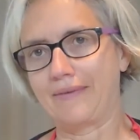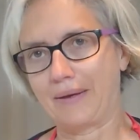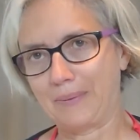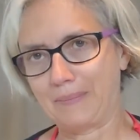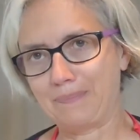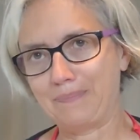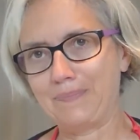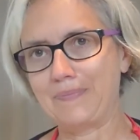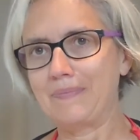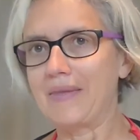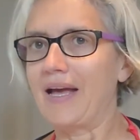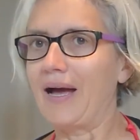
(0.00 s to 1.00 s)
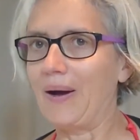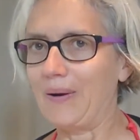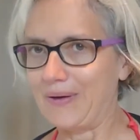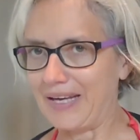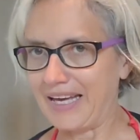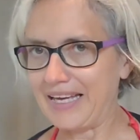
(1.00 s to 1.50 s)
So,
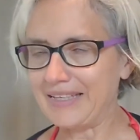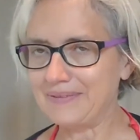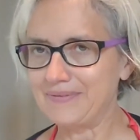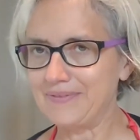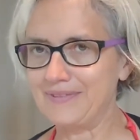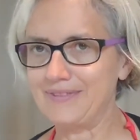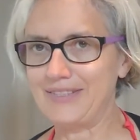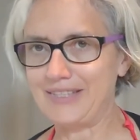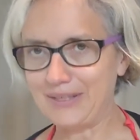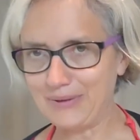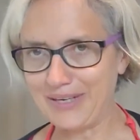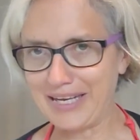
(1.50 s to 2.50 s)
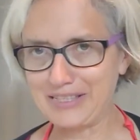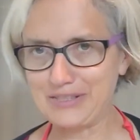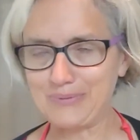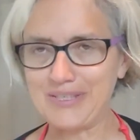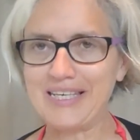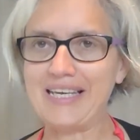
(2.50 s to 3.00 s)
okay, see you
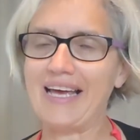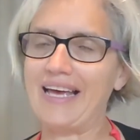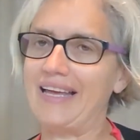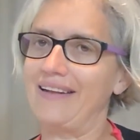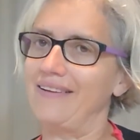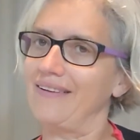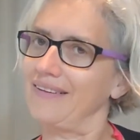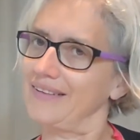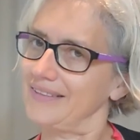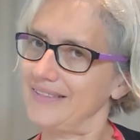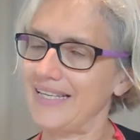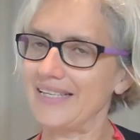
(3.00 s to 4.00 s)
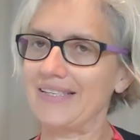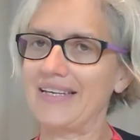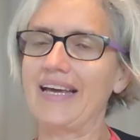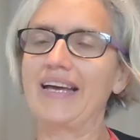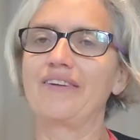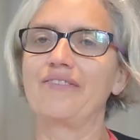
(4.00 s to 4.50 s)
next week, and thanks
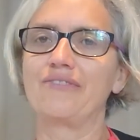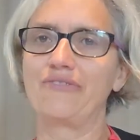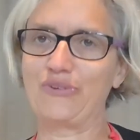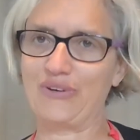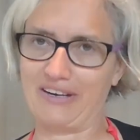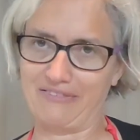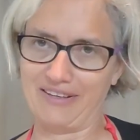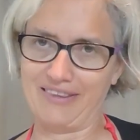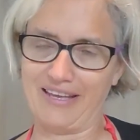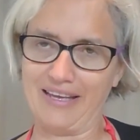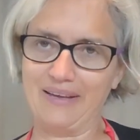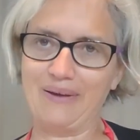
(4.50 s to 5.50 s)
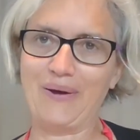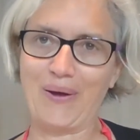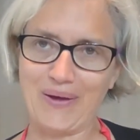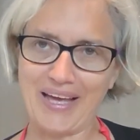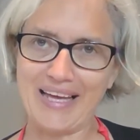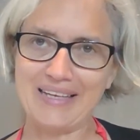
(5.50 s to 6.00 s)
again for everything.
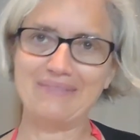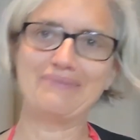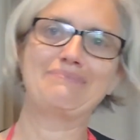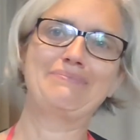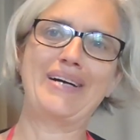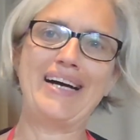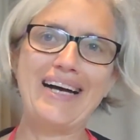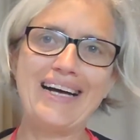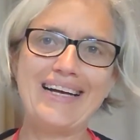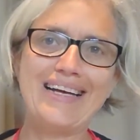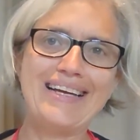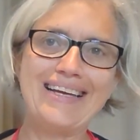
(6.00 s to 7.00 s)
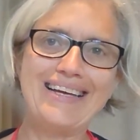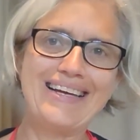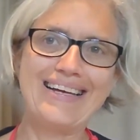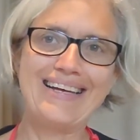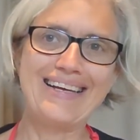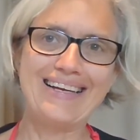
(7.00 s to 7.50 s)
Okay, bye!